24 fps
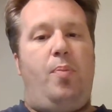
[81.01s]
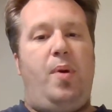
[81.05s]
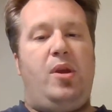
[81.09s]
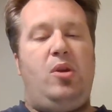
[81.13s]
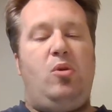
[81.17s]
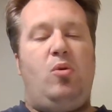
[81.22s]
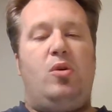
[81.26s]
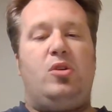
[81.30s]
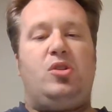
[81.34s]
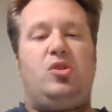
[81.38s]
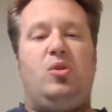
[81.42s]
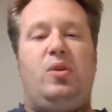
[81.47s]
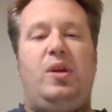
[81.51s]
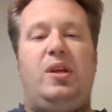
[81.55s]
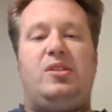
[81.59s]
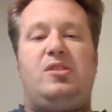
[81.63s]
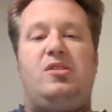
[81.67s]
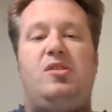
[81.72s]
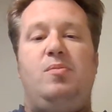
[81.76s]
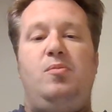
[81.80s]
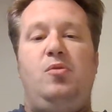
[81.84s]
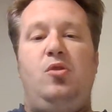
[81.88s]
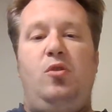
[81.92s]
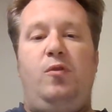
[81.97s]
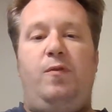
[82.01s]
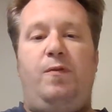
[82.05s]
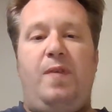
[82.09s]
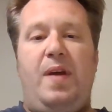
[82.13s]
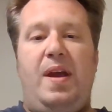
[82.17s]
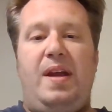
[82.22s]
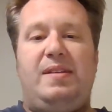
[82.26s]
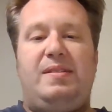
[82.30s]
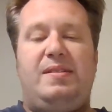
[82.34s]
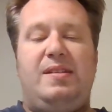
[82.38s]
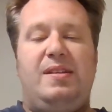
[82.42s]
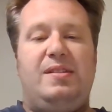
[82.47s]
you also get some new
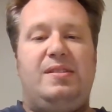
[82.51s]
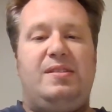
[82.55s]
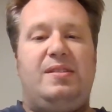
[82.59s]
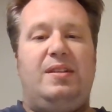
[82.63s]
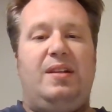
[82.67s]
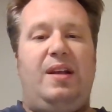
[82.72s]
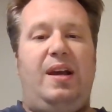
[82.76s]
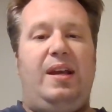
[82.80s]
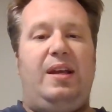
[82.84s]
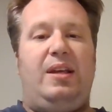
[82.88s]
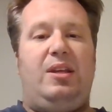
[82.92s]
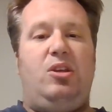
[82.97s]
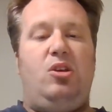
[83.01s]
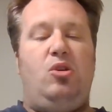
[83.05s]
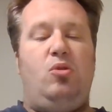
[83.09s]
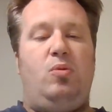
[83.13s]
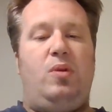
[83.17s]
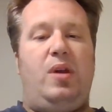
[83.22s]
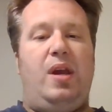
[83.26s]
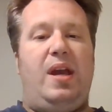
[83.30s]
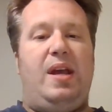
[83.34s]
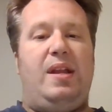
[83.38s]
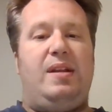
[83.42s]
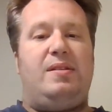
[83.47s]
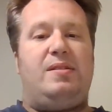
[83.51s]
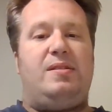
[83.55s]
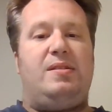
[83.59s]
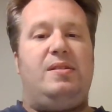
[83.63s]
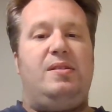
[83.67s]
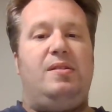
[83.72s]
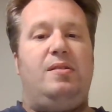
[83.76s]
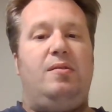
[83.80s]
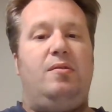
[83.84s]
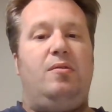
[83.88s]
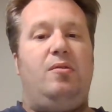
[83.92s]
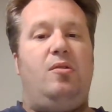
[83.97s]
faces, like you get
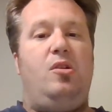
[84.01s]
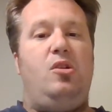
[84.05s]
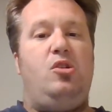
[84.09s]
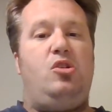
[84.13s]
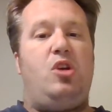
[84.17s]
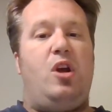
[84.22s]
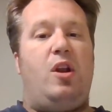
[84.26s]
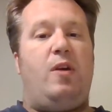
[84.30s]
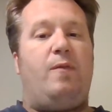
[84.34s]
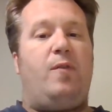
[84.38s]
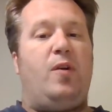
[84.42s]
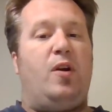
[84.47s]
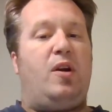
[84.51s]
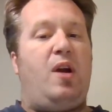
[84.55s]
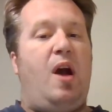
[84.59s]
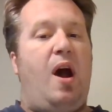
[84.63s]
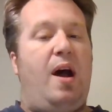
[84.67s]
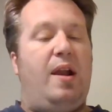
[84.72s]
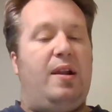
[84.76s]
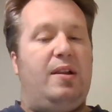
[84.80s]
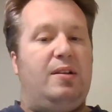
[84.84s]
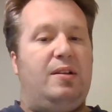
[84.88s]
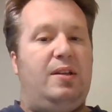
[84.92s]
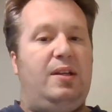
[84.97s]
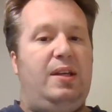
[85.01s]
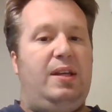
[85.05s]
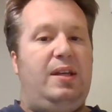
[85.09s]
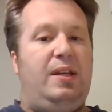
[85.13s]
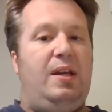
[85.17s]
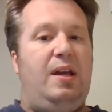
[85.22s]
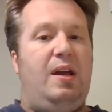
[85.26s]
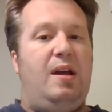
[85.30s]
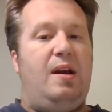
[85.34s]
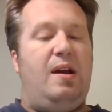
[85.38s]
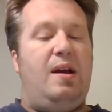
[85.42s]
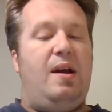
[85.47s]
Jennifer
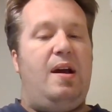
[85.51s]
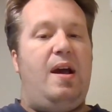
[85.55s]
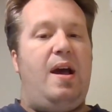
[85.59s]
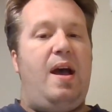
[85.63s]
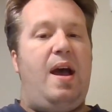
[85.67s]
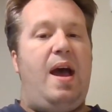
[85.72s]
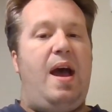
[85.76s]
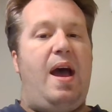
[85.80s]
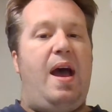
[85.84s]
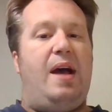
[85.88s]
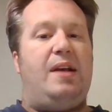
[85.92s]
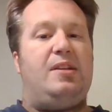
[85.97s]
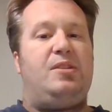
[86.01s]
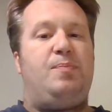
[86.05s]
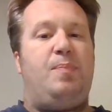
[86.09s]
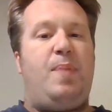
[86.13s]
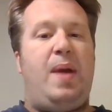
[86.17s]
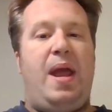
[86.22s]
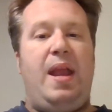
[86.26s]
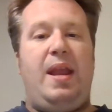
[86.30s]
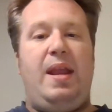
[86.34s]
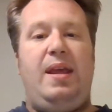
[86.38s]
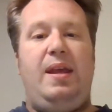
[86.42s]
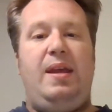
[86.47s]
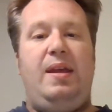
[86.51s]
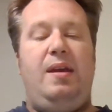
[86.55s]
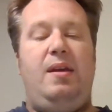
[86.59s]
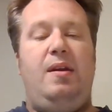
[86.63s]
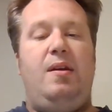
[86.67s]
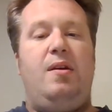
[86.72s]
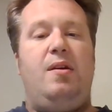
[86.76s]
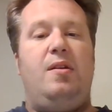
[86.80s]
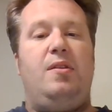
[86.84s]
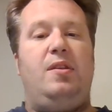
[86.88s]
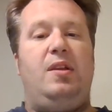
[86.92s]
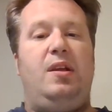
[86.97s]
Connelly as Penny,
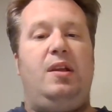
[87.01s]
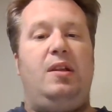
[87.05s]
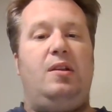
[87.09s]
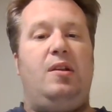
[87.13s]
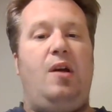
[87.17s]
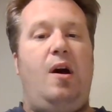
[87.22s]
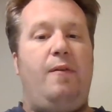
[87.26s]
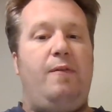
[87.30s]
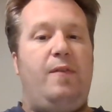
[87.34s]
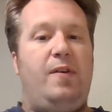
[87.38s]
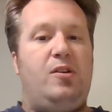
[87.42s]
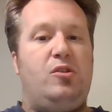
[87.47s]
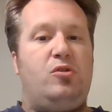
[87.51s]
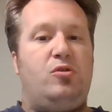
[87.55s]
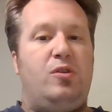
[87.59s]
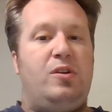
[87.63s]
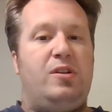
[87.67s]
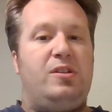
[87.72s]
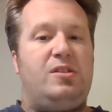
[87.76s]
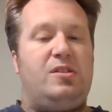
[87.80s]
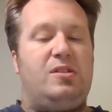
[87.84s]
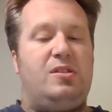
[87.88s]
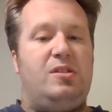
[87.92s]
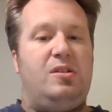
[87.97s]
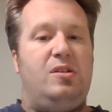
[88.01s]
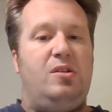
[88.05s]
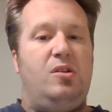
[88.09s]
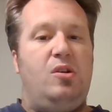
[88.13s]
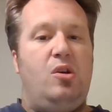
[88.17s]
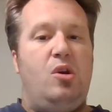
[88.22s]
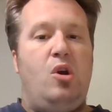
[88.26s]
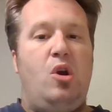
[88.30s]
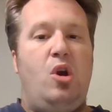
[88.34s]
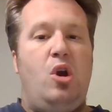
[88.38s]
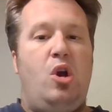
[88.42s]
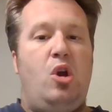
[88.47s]
the love interest.
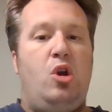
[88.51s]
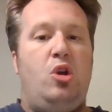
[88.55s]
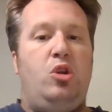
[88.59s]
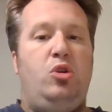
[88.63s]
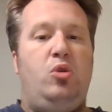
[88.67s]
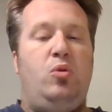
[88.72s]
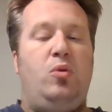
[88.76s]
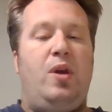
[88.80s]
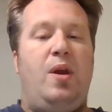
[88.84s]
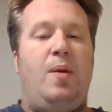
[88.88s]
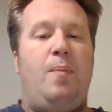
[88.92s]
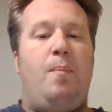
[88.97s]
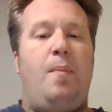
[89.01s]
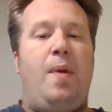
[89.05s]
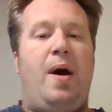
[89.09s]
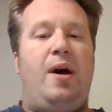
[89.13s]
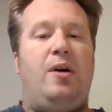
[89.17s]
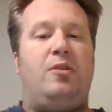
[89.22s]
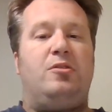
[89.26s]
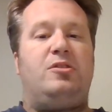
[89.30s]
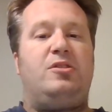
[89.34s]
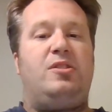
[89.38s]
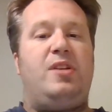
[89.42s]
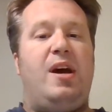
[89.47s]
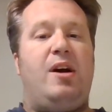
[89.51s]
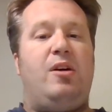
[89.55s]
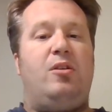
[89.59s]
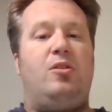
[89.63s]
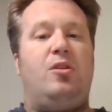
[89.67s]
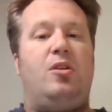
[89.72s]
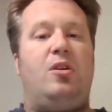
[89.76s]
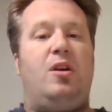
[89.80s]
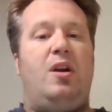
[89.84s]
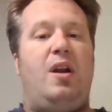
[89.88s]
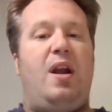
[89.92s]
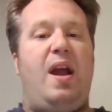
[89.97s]
You get Miles
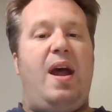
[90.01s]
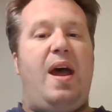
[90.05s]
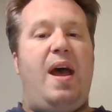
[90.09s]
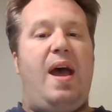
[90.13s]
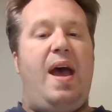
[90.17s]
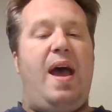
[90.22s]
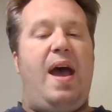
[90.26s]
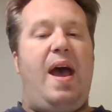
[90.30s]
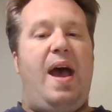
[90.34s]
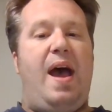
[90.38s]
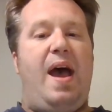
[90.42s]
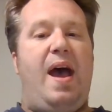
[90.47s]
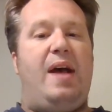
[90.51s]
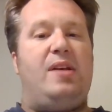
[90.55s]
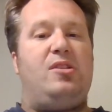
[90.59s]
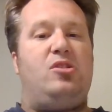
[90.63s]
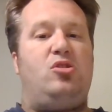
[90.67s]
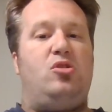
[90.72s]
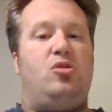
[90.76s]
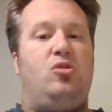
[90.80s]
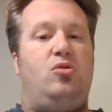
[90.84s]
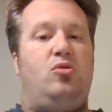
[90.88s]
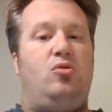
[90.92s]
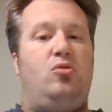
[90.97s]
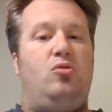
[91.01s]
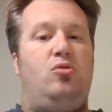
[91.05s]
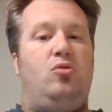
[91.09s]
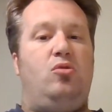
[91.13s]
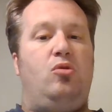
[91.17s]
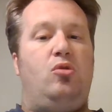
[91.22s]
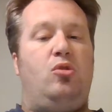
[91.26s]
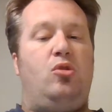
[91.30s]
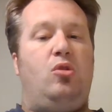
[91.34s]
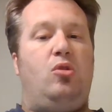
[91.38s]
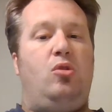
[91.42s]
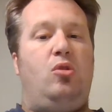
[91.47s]
Teller as
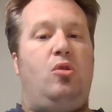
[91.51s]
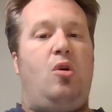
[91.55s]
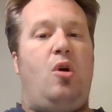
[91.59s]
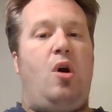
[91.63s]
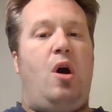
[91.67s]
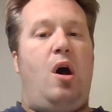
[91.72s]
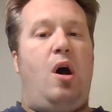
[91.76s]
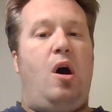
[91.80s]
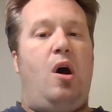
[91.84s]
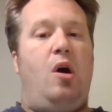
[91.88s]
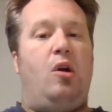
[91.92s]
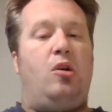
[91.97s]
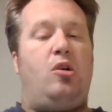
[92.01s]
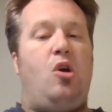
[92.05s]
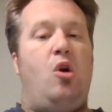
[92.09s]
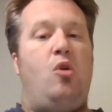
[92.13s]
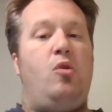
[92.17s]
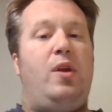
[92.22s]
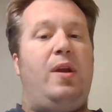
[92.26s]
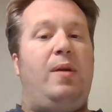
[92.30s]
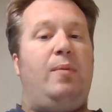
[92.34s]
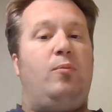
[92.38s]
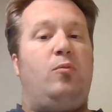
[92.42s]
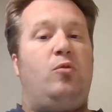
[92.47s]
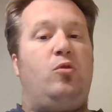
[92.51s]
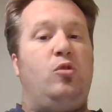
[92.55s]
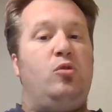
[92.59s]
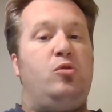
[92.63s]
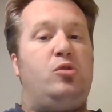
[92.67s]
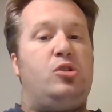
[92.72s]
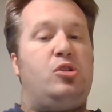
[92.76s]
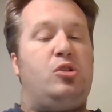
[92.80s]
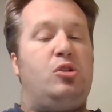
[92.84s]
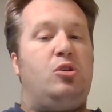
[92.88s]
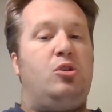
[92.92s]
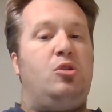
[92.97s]
codename
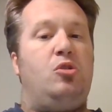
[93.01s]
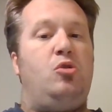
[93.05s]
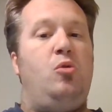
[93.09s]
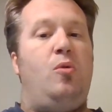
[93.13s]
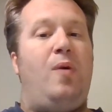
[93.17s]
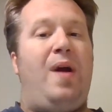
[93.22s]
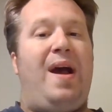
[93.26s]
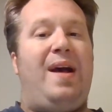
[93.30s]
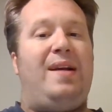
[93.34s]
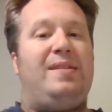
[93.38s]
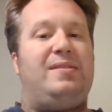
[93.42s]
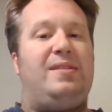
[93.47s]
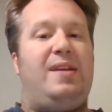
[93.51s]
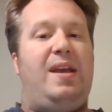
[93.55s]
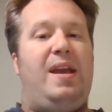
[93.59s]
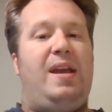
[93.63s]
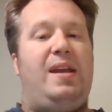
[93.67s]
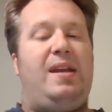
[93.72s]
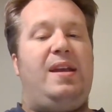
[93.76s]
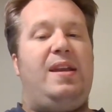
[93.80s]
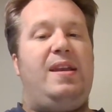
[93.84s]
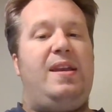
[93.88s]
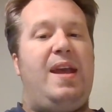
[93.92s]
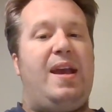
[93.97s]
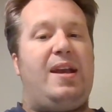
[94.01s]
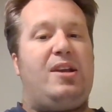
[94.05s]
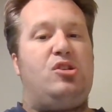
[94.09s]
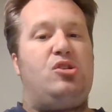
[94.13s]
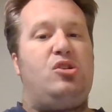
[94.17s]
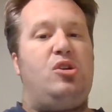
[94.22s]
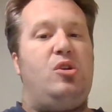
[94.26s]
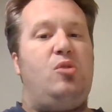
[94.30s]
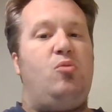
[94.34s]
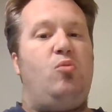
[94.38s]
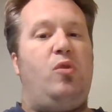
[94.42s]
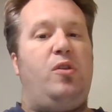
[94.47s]
Rooster, who has a
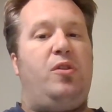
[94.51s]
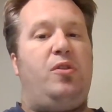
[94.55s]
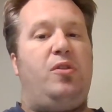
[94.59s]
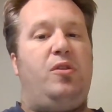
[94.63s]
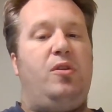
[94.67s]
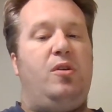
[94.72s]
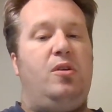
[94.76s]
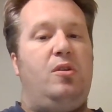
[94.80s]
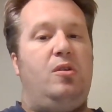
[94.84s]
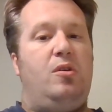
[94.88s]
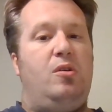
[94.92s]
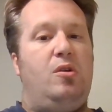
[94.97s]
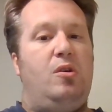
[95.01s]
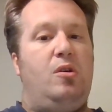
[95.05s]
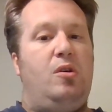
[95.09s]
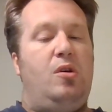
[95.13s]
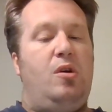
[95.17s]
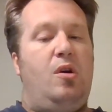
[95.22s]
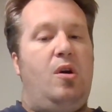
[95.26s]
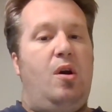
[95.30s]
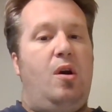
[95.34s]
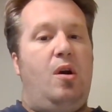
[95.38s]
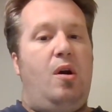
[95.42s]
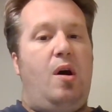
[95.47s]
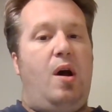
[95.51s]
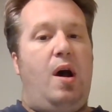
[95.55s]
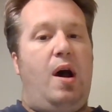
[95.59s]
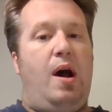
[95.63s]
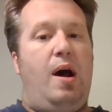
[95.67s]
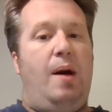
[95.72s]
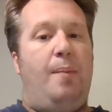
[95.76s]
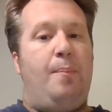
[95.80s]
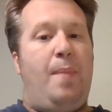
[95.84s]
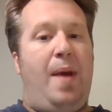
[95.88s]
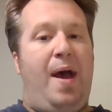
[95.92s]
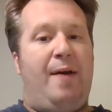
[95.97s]
connection with
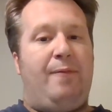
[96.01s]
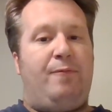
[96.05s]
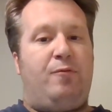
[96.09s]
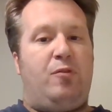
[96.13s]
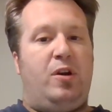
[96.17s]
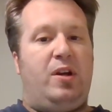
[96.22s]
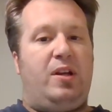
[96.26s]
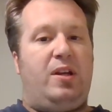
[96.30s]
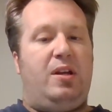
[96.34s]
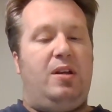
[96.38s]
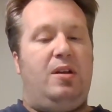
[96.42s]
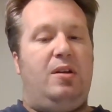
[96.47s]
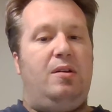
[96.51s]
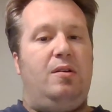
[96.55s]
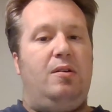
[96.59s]
Maverick.